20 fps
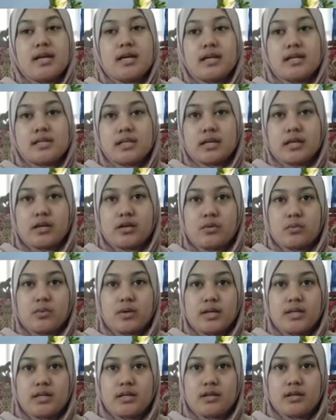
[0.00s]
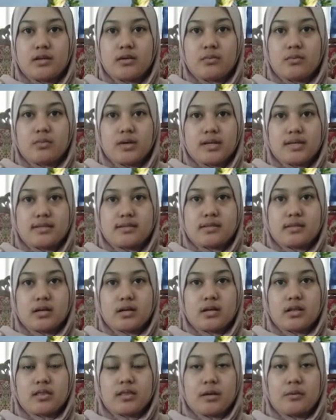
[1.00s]
The second one was
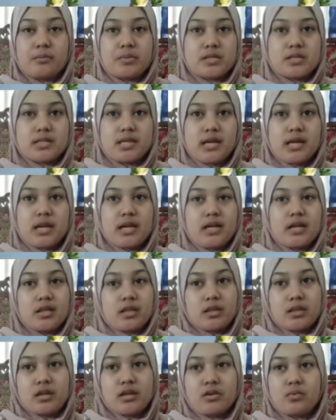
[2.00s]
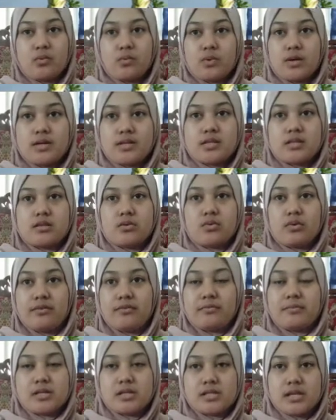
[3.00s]
10%, and the third was
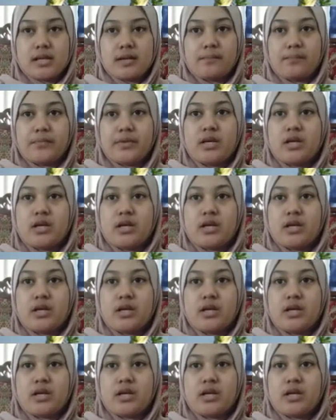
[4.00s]
12%.